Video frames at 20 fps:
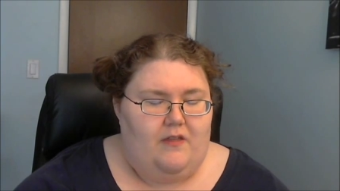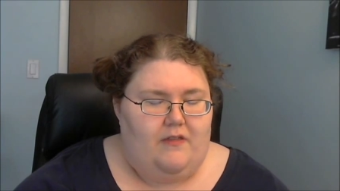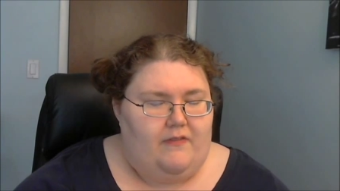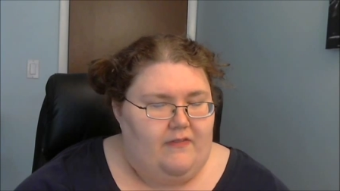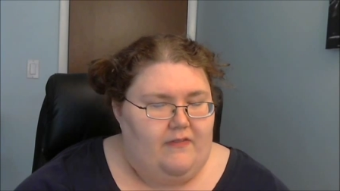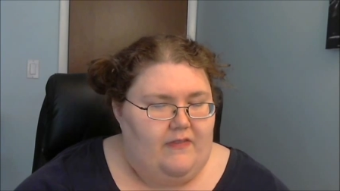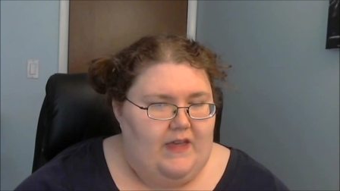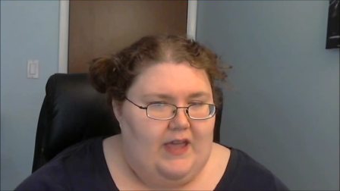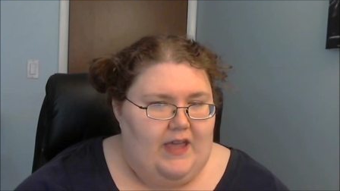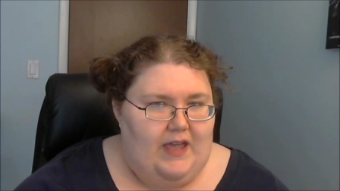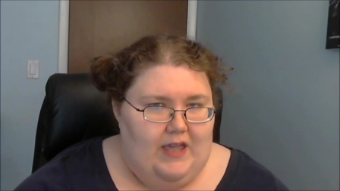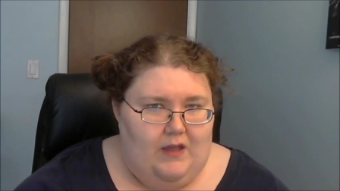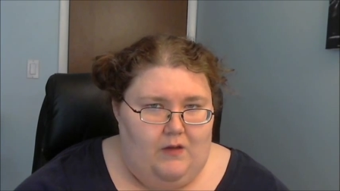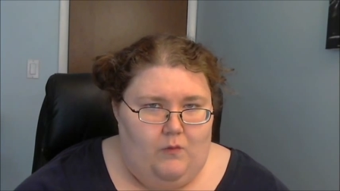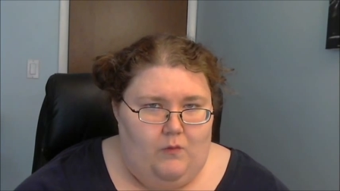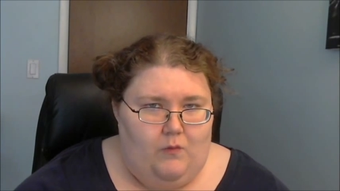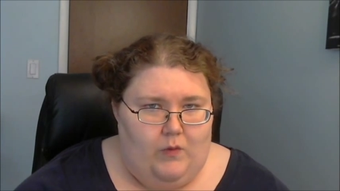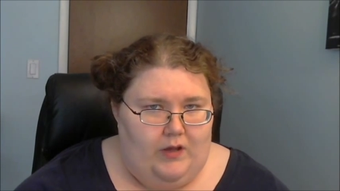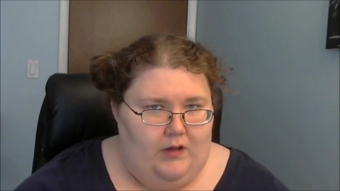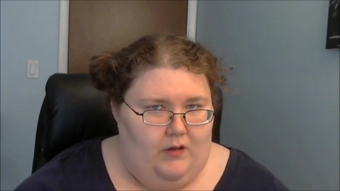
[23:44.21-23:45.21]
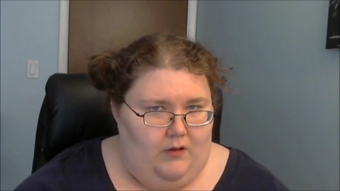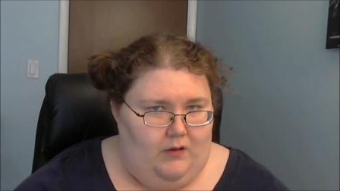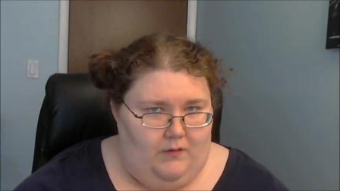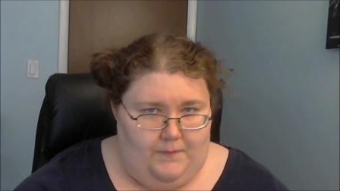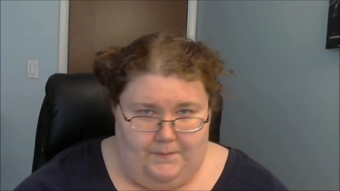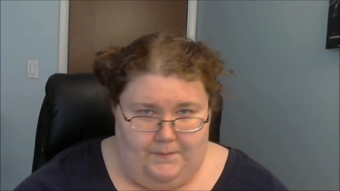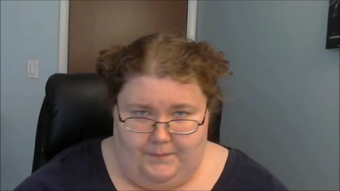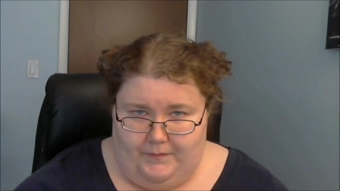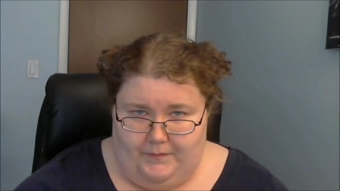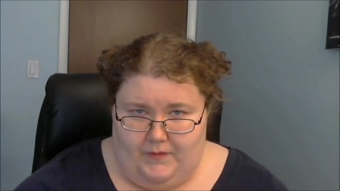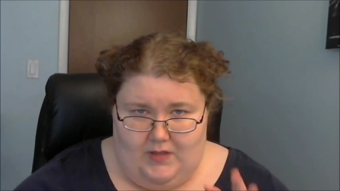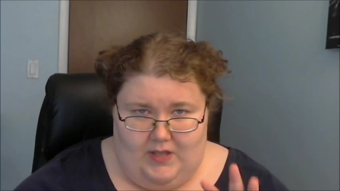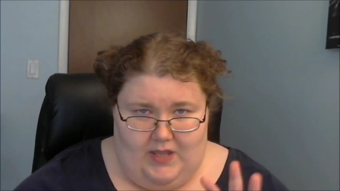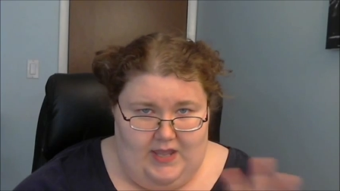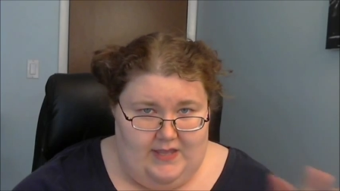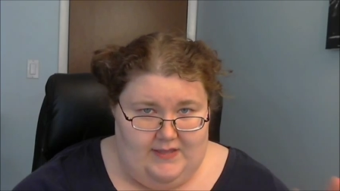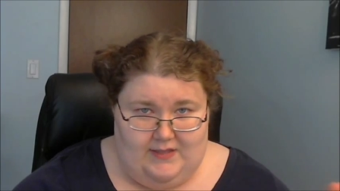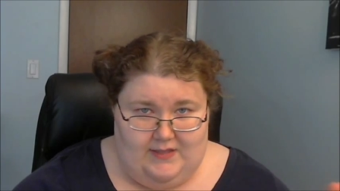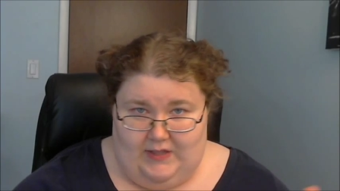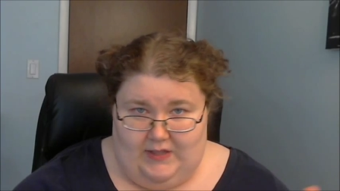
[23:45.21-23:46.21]
they will
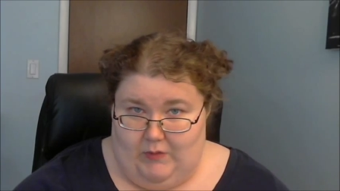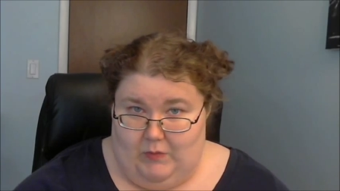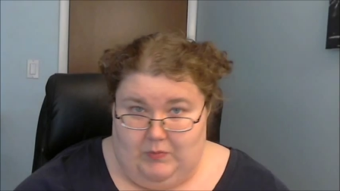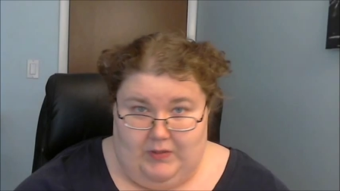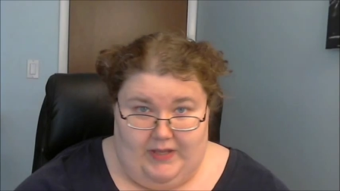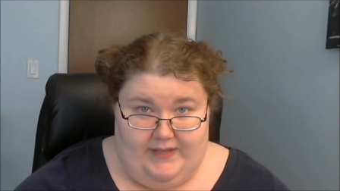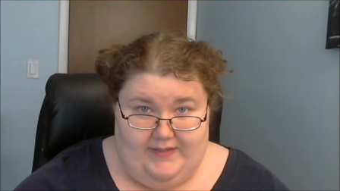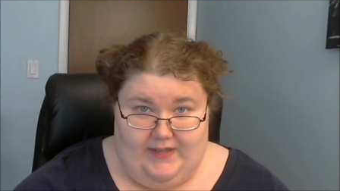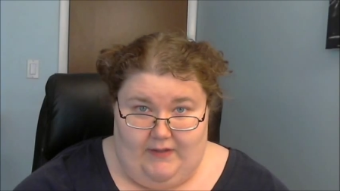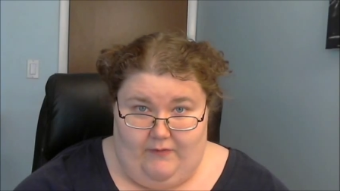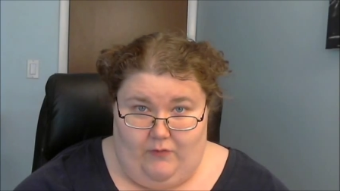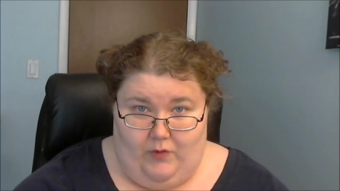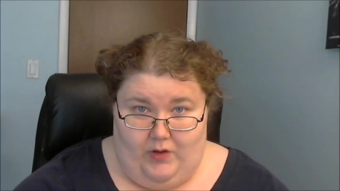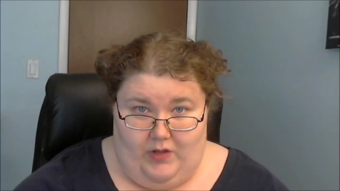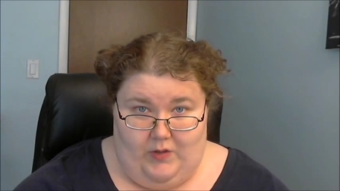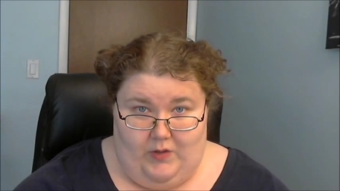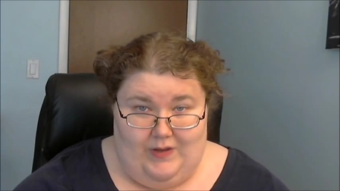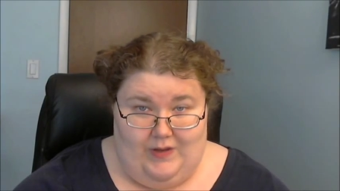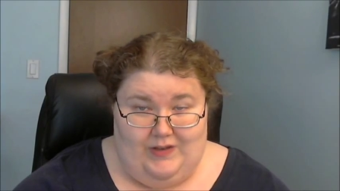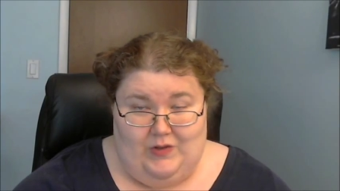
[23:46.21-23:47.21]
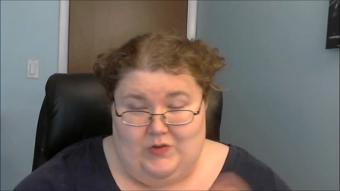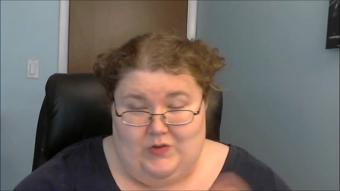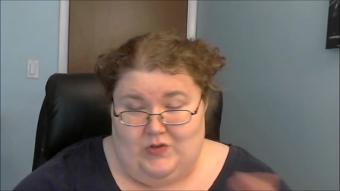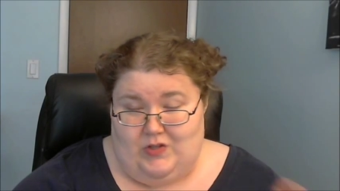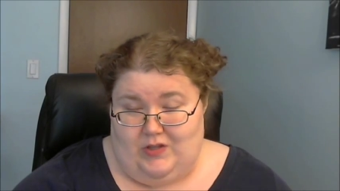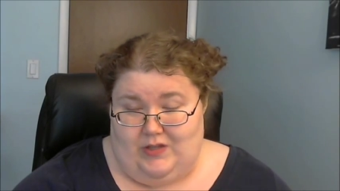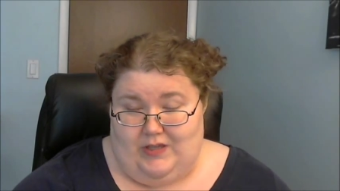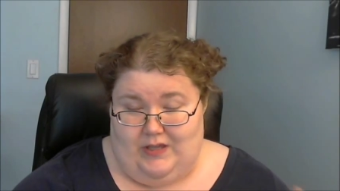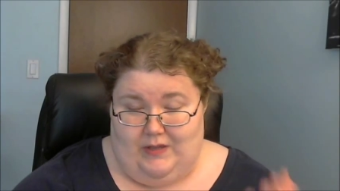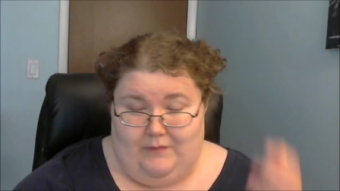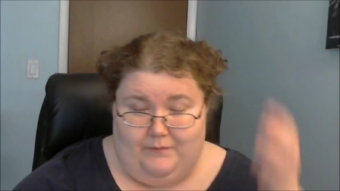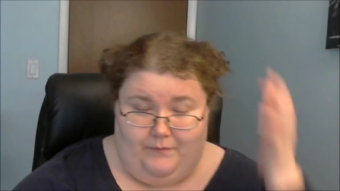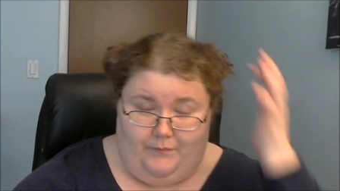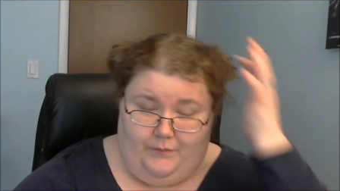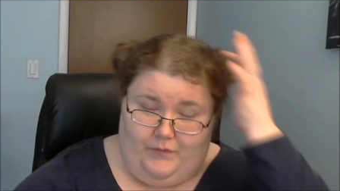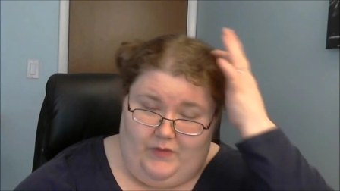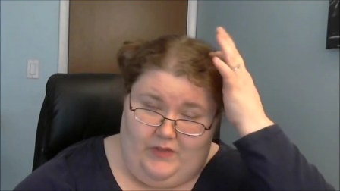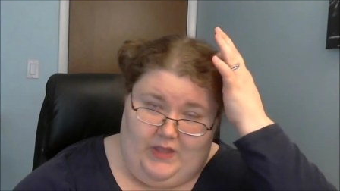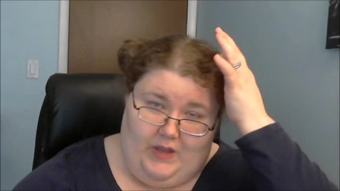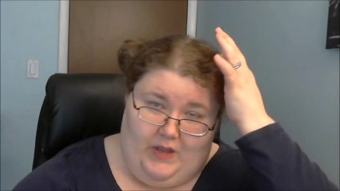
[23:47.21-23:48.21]
easily replace that for you. And usually
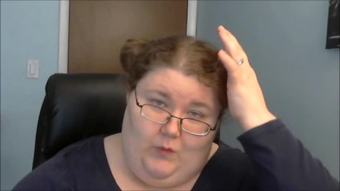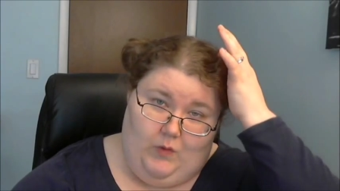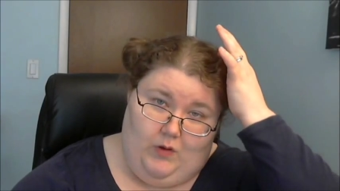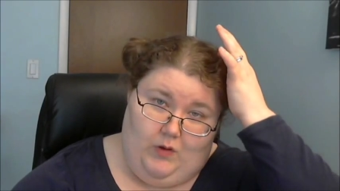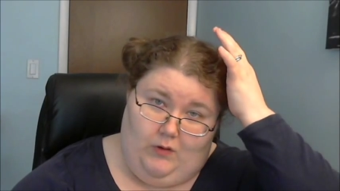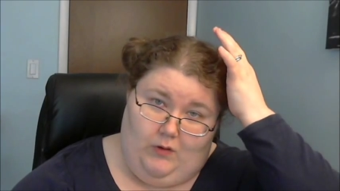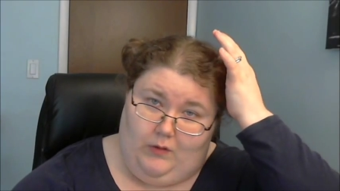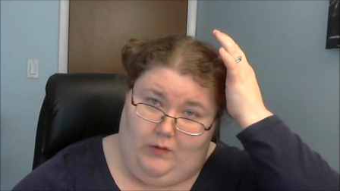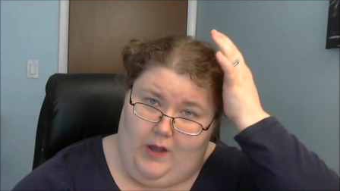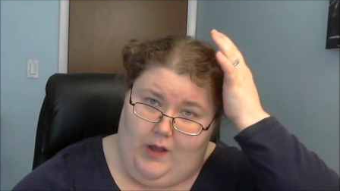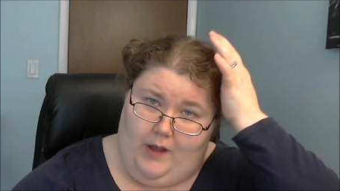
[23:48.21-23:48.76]
they will